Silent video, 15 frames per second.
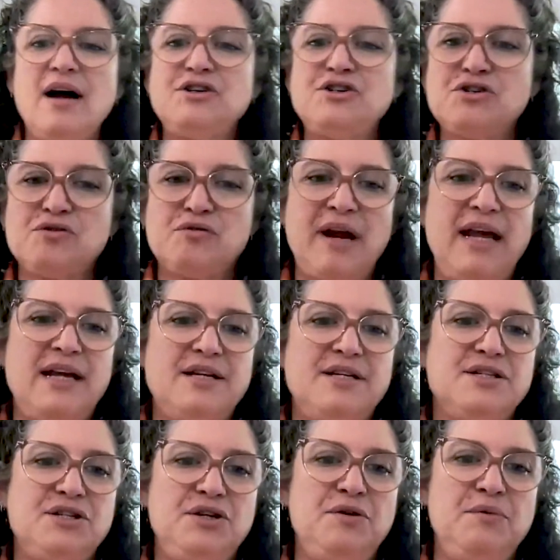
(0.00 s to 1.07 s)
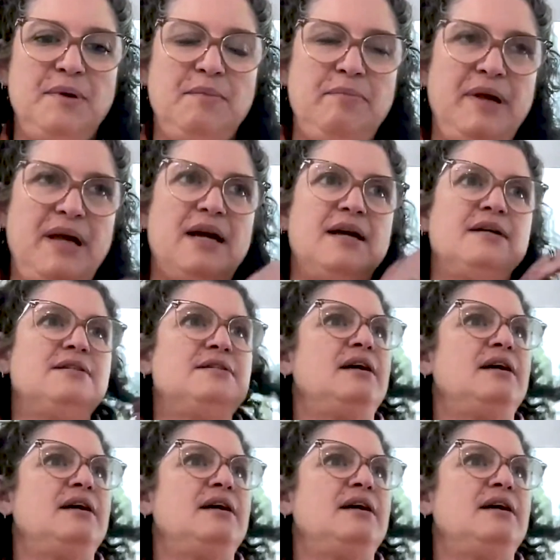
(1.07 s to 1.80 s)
trained as human beings.